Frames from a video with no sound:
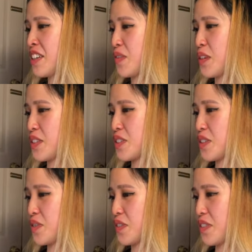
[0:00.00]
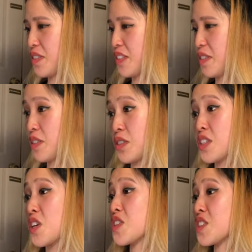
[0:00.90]
One to the front. All right, so that's
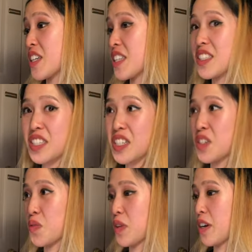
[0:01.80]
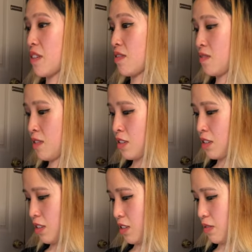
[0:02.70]
our second secret rare.
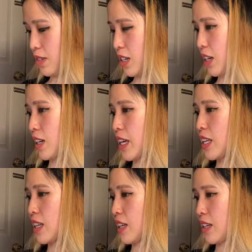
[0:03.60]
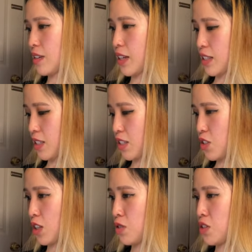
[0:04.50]
Okay, we got Glalie, got San
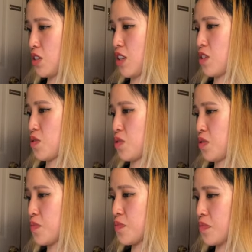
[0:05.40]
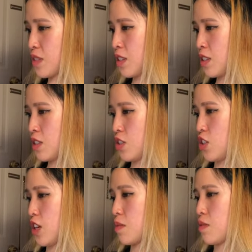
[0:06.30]
Alolan Sandshrew,
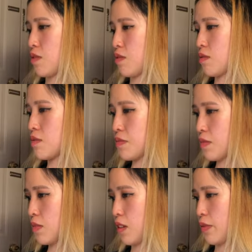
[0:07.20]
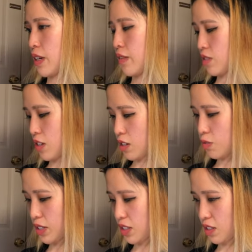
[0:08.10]
Jangmo-o, and we have Tag
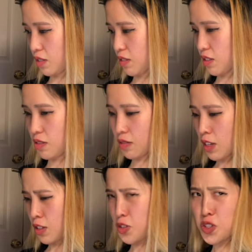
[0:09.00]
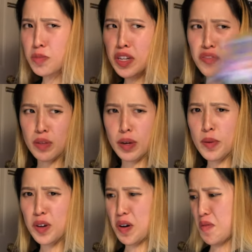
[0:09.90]
Whistle. And I'll, uh, there's so many
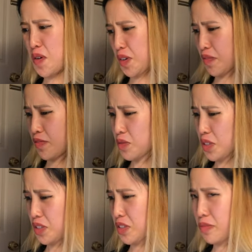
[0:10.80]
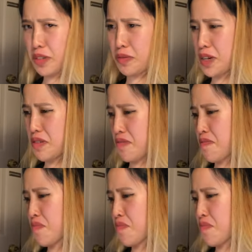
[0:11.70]
Flabebe artwork I've noticed. I'm like, wow.